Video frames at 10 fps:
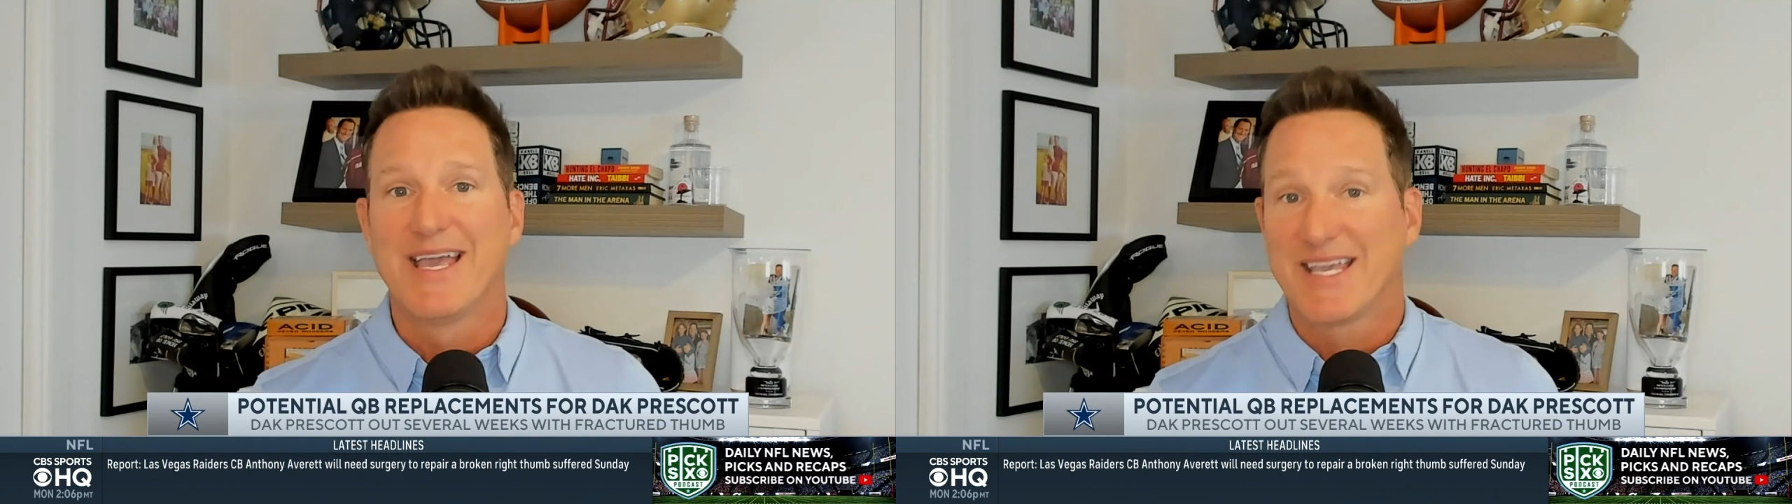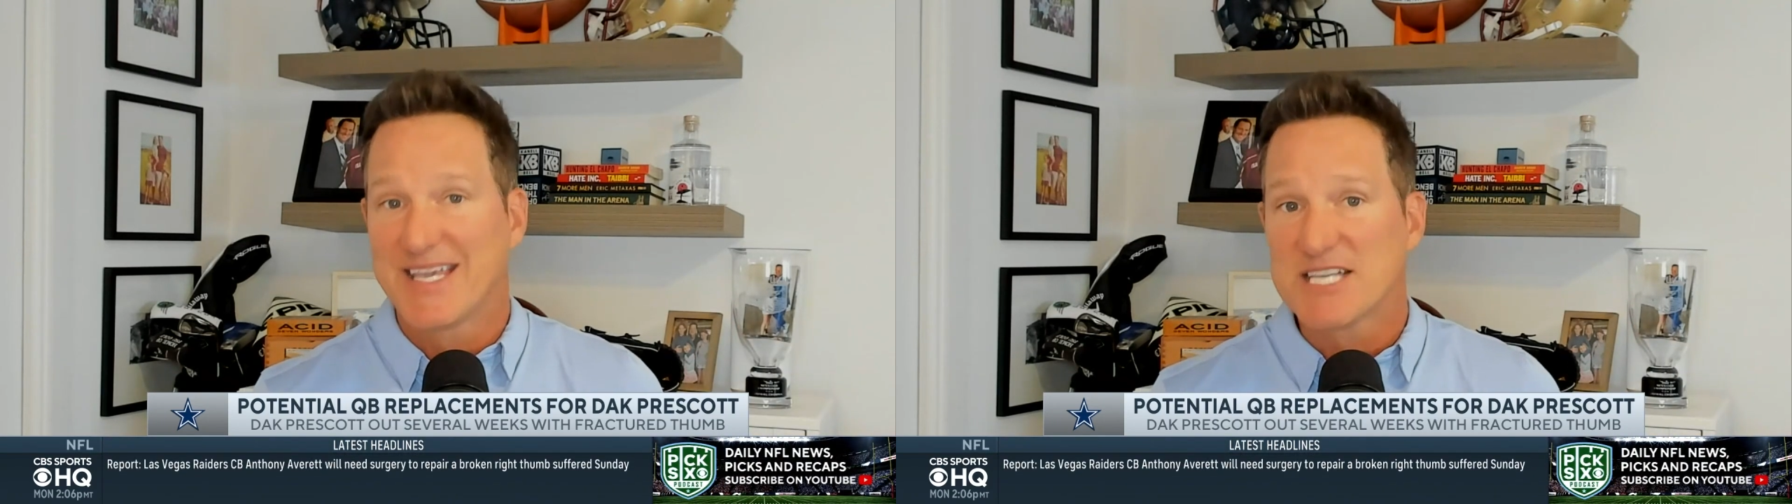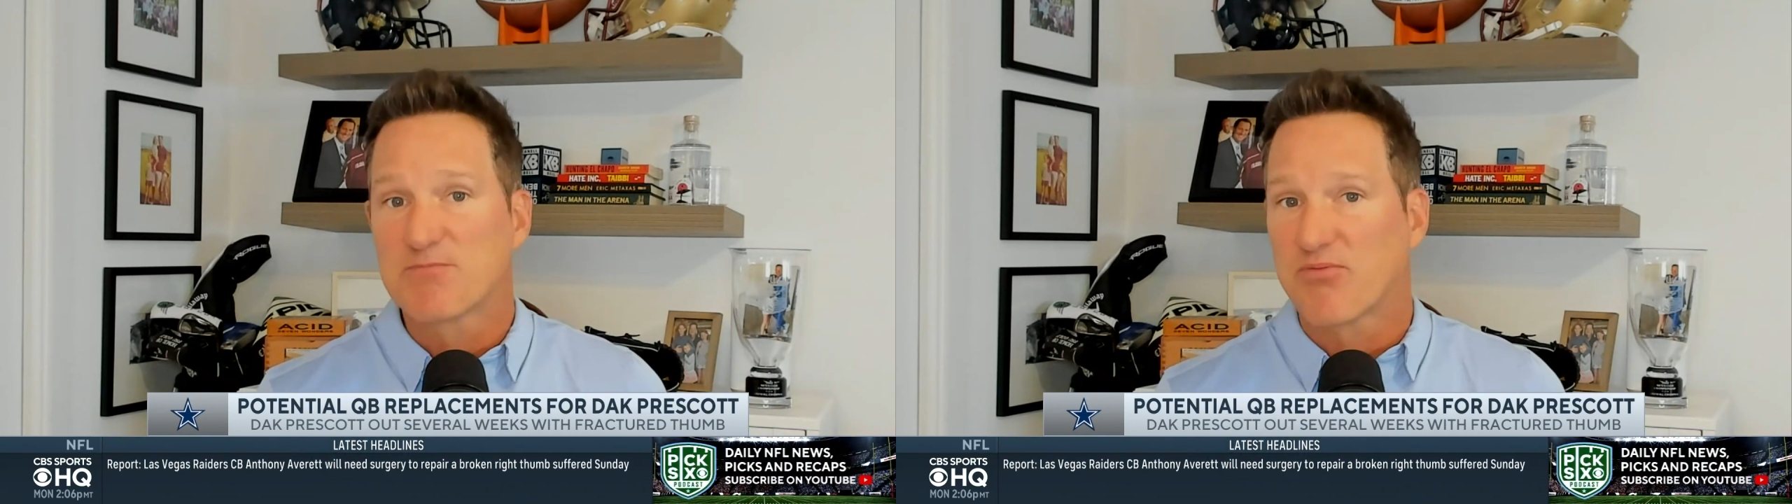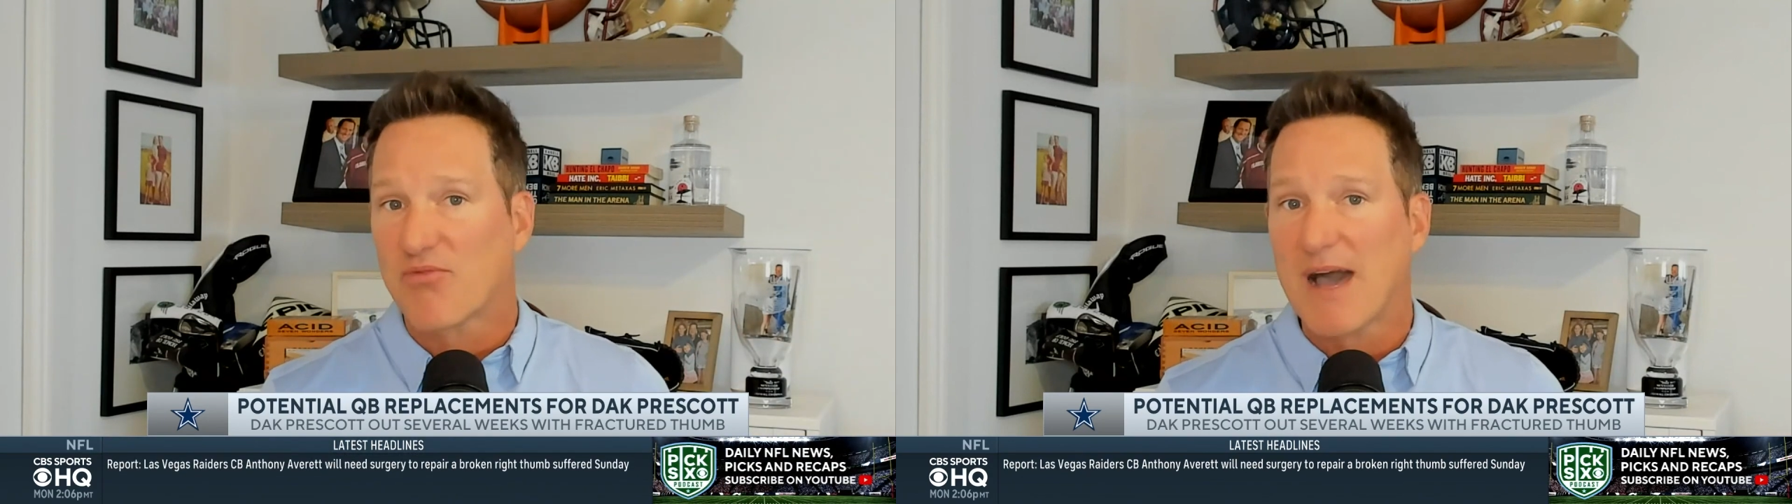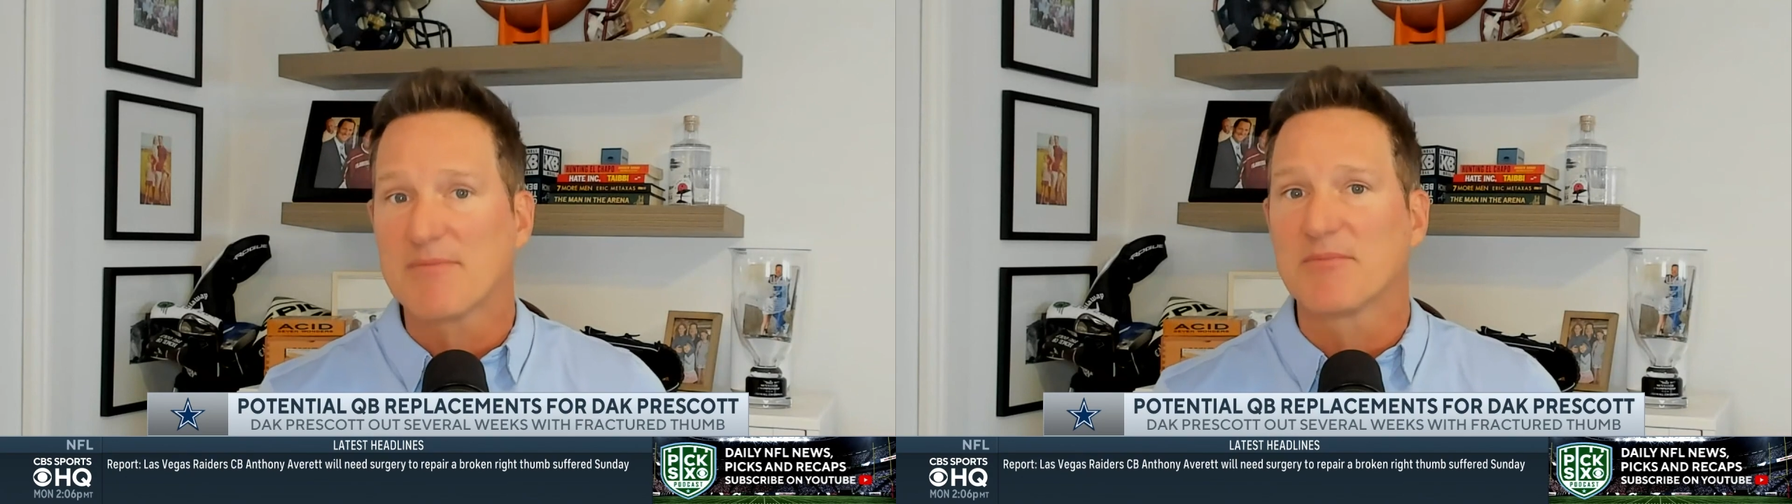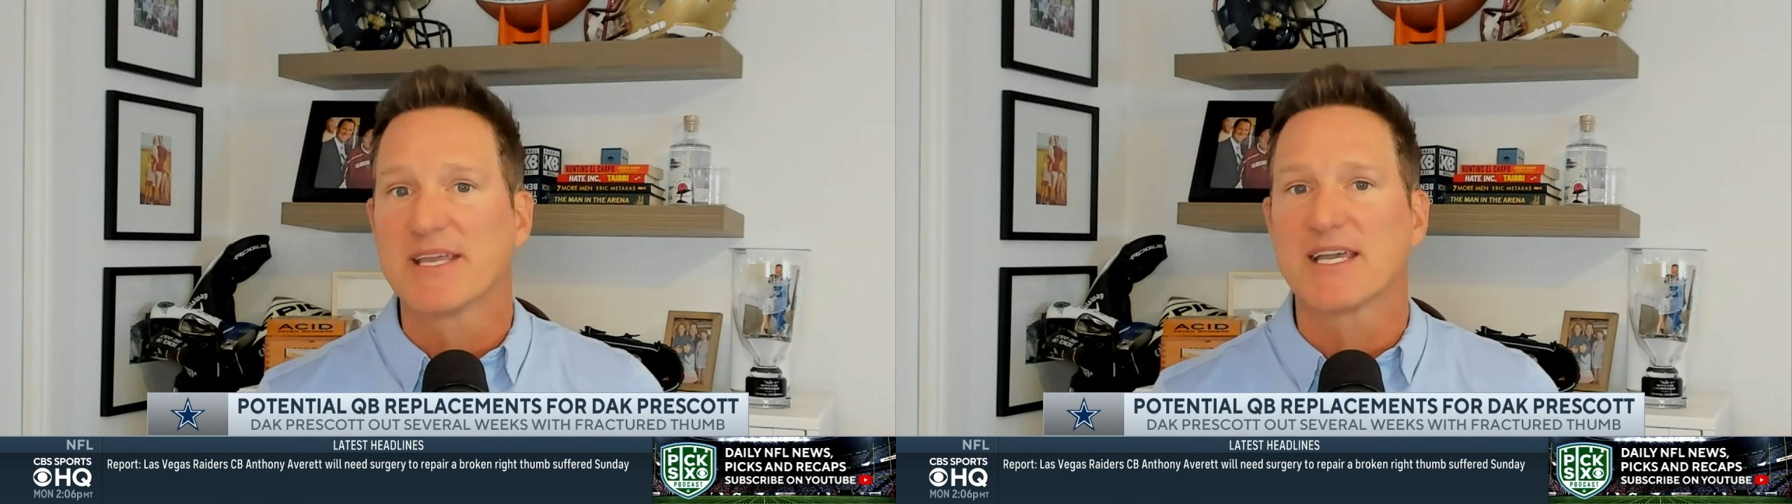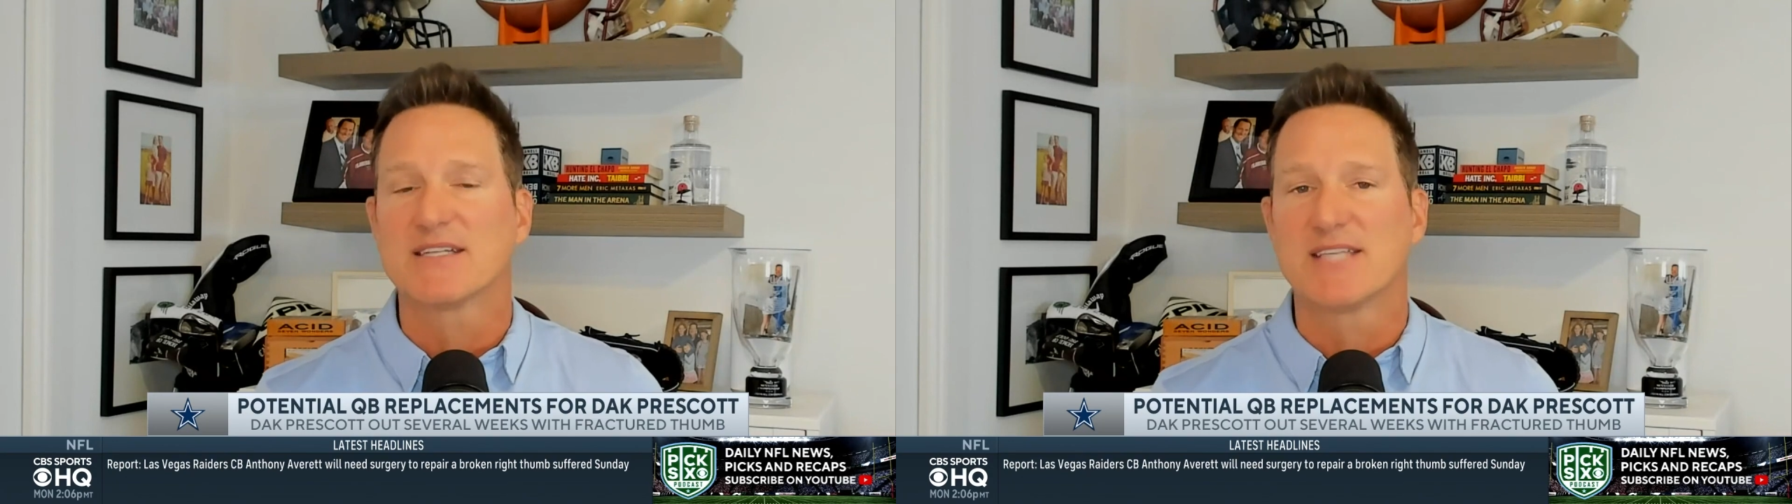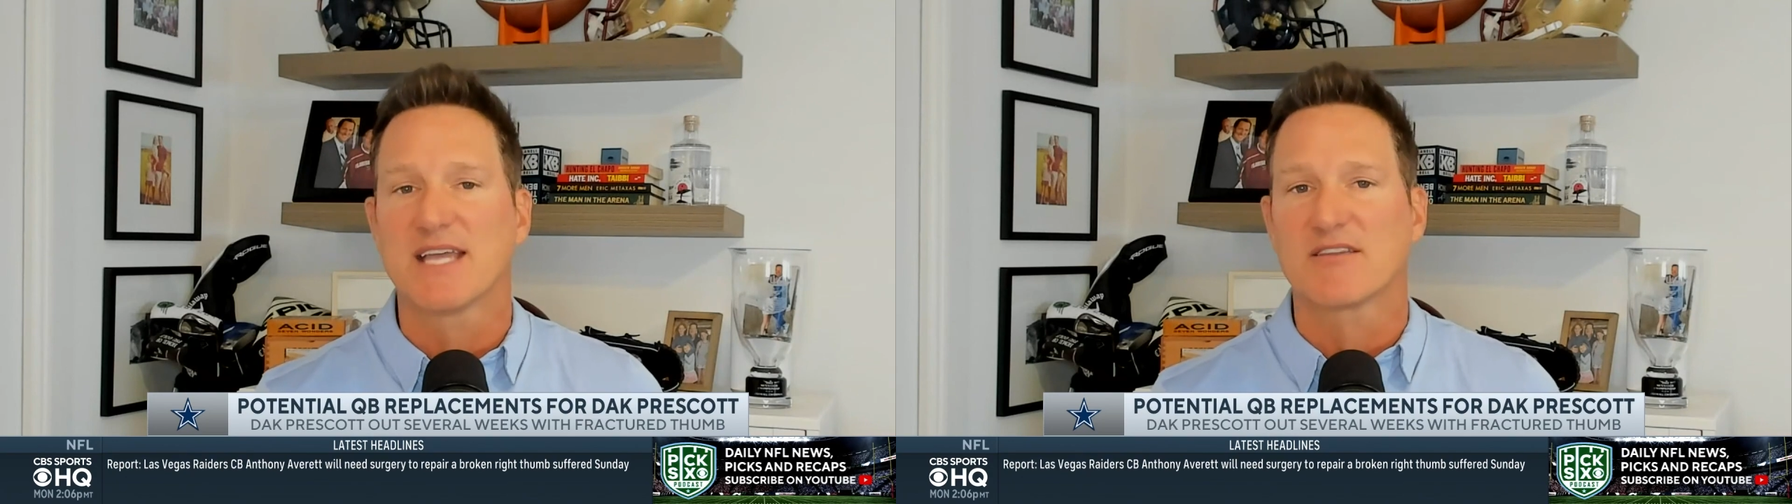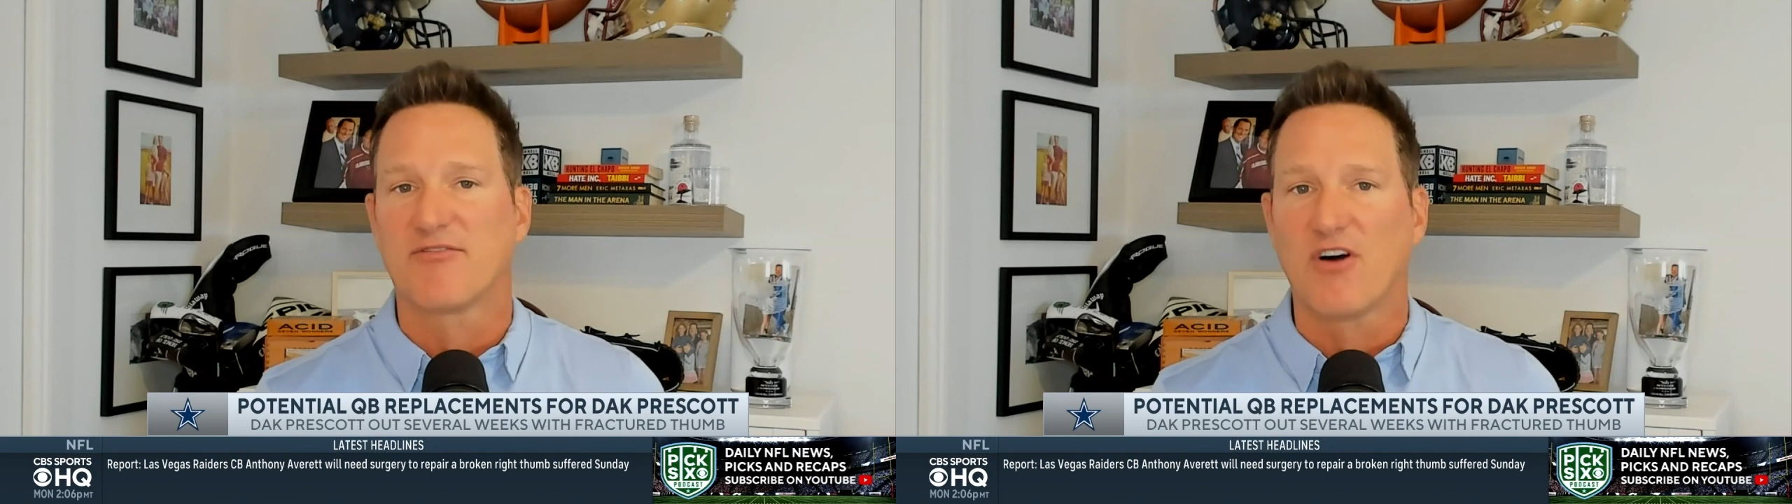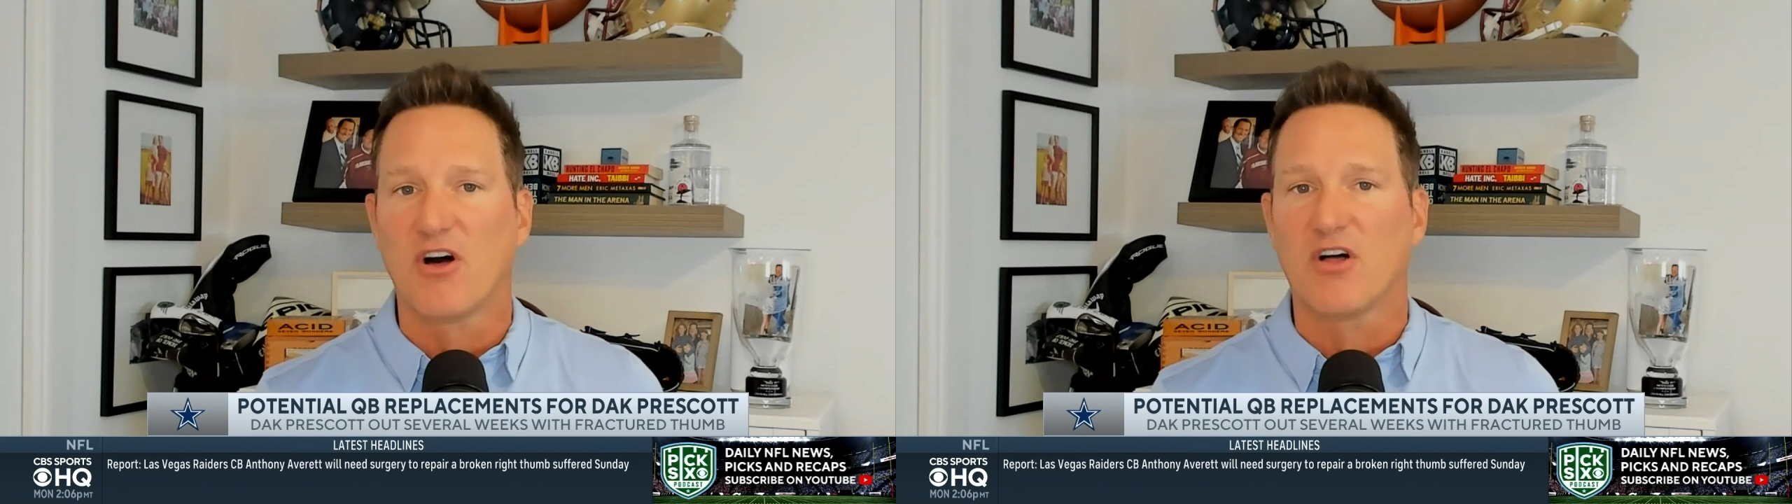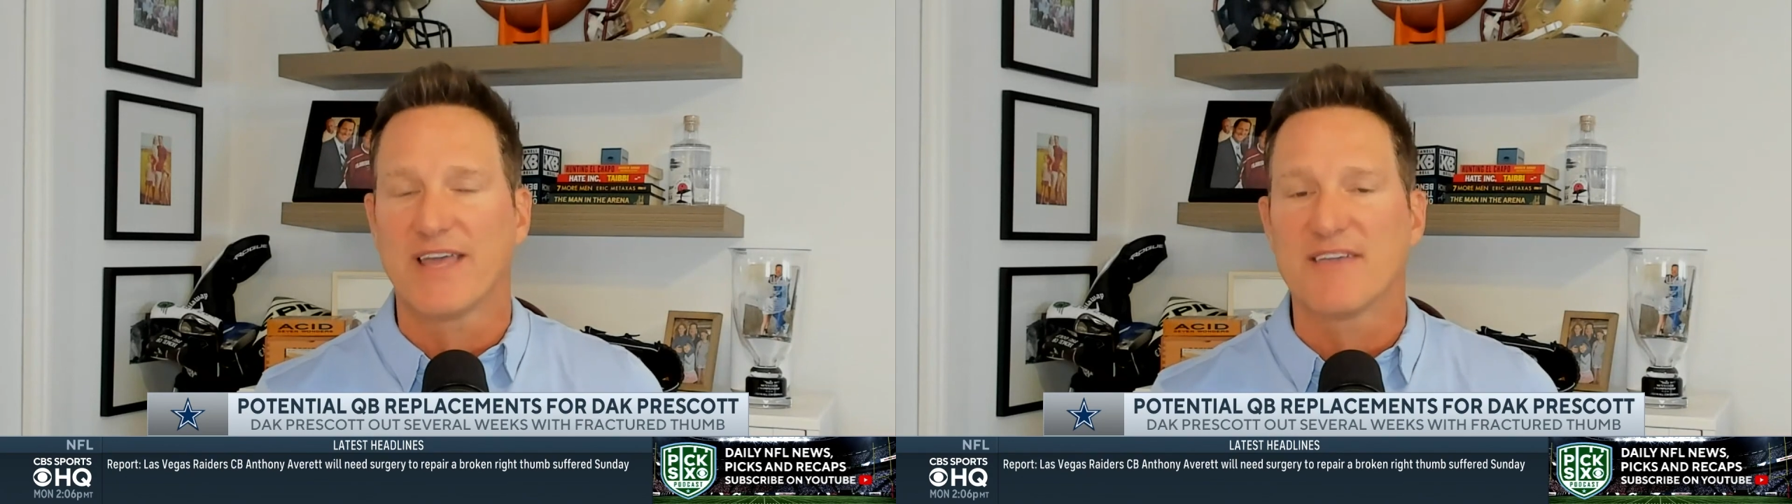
He's probably going to take the fall